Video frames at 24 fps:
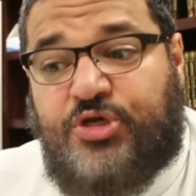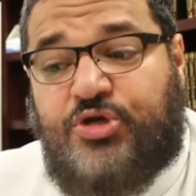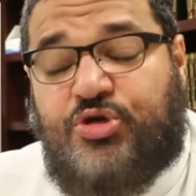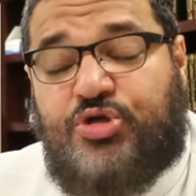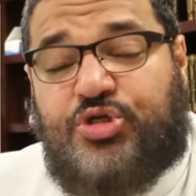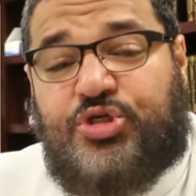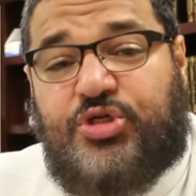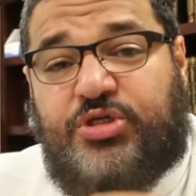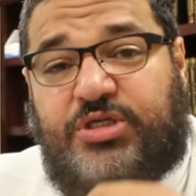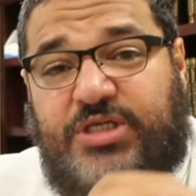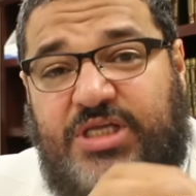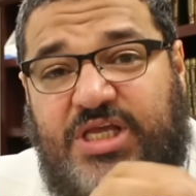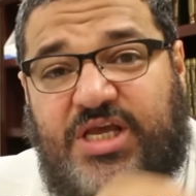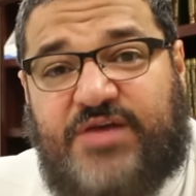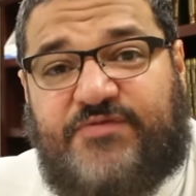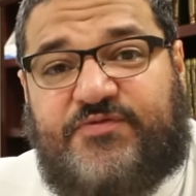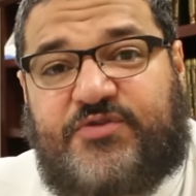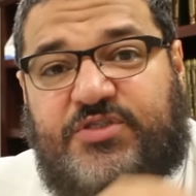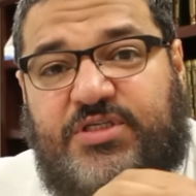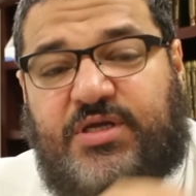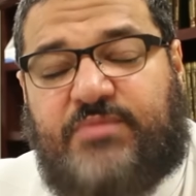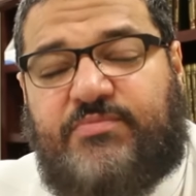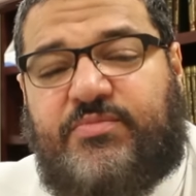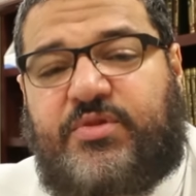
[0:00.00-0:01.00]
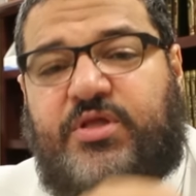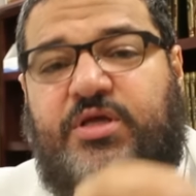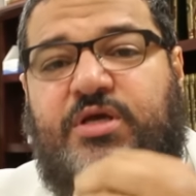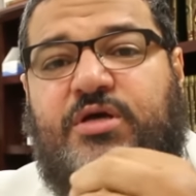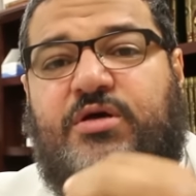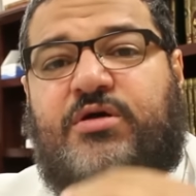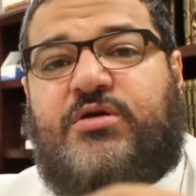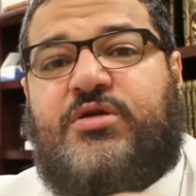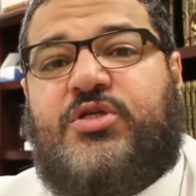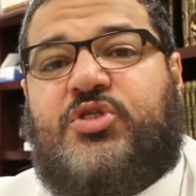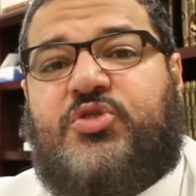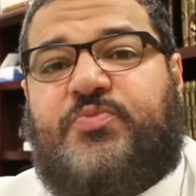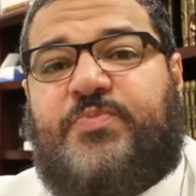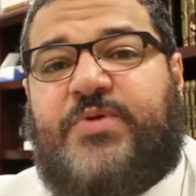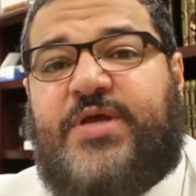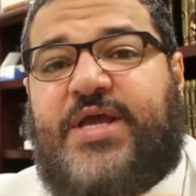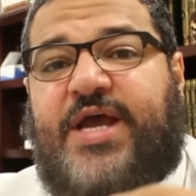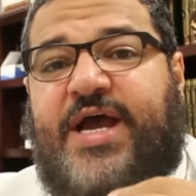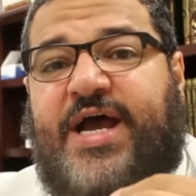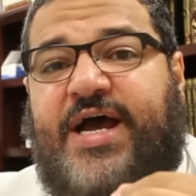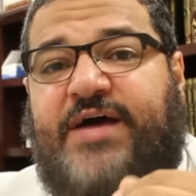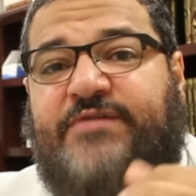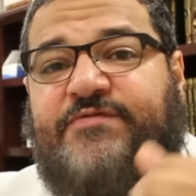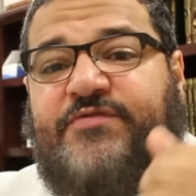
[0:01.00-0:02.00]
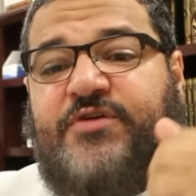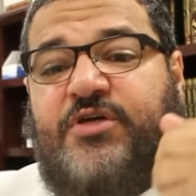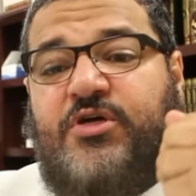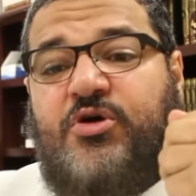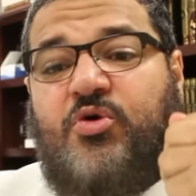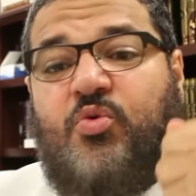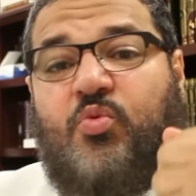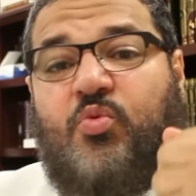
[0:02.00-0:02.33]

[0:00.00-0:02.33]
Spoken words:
you should give something on its behalf